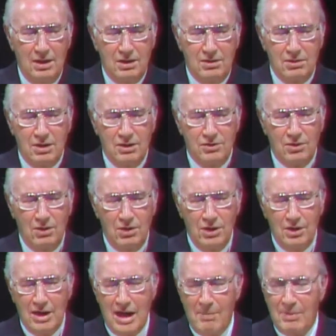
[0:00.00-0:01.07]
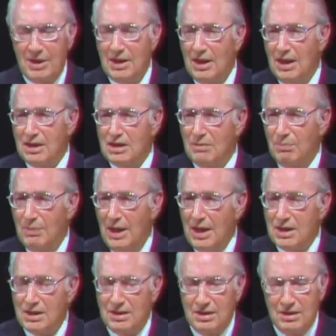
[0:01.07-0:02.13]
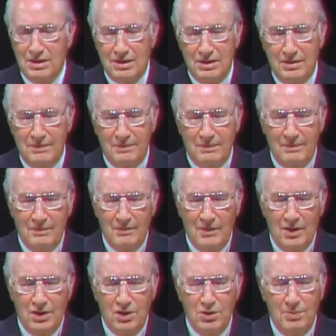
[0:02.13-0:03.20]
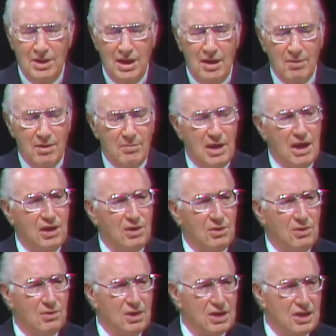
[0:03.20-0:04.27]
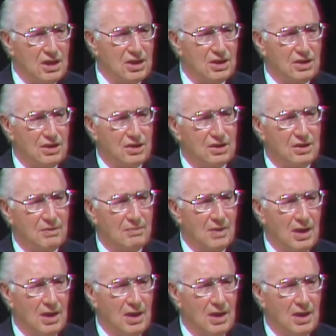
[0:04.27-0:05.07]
to control your appetites and passions, to be able to make your own decisions,